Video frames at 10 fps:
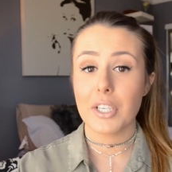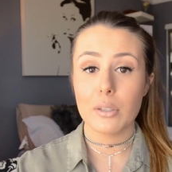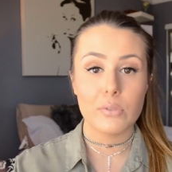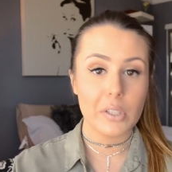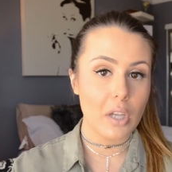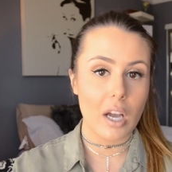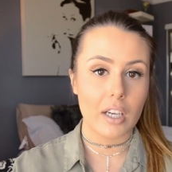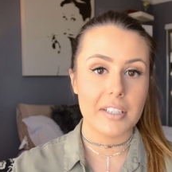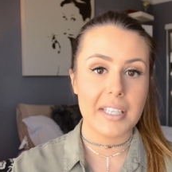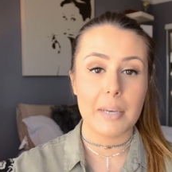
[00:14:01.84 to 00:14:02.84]
to go to Foot
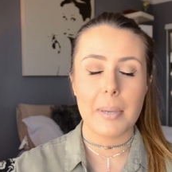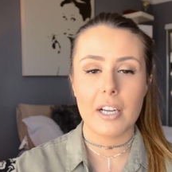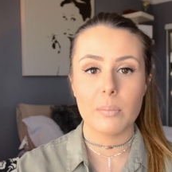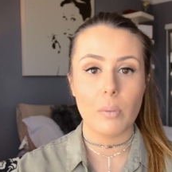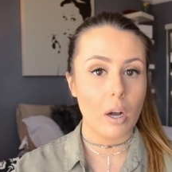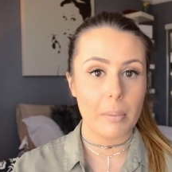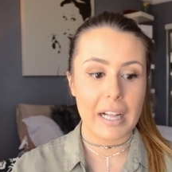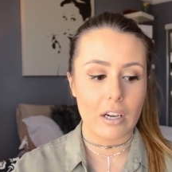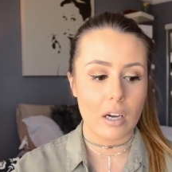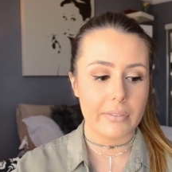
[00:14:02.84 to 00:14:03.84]
Locker to get a pair of all
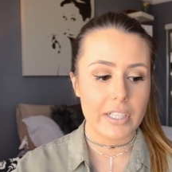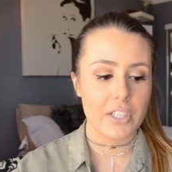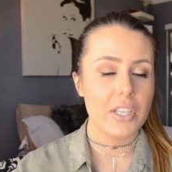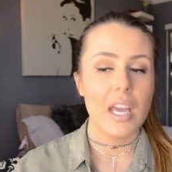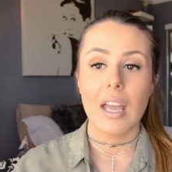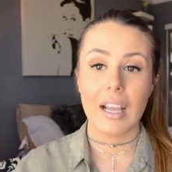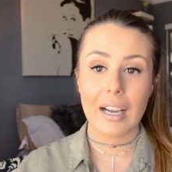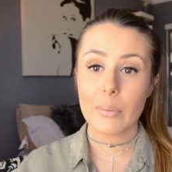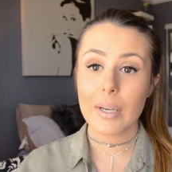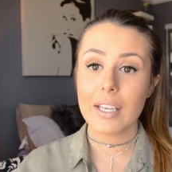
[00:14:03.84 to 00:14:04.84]
black Converse. And
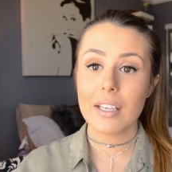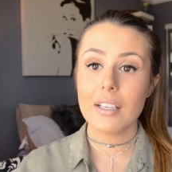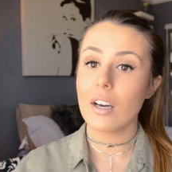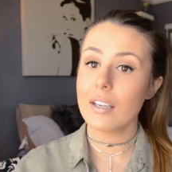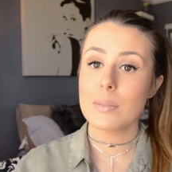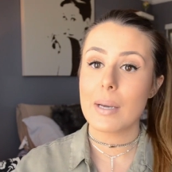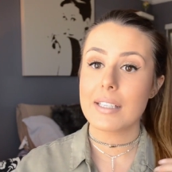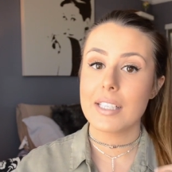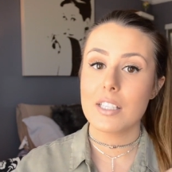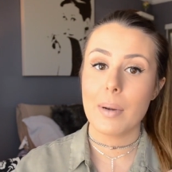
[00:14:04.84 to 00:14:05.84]
I went in not
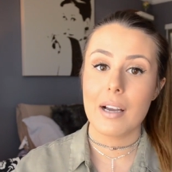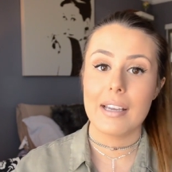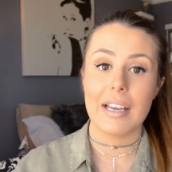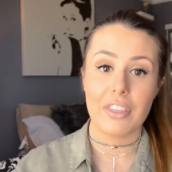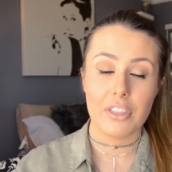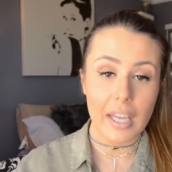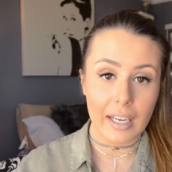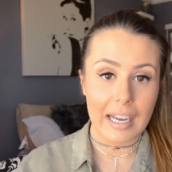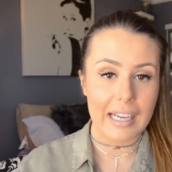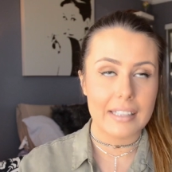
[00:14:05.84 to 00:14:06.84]
expecting to buy a thing.
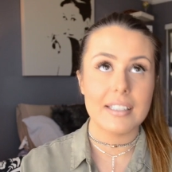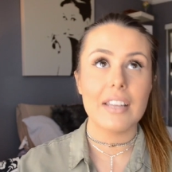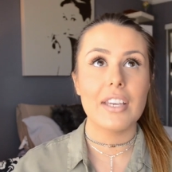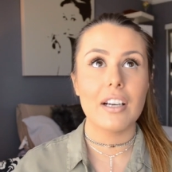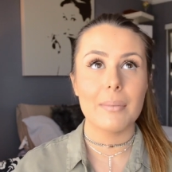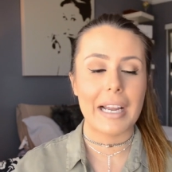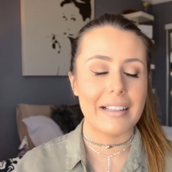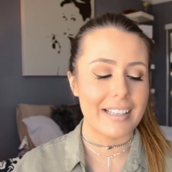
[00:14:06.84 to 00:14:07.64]
I had nothing on my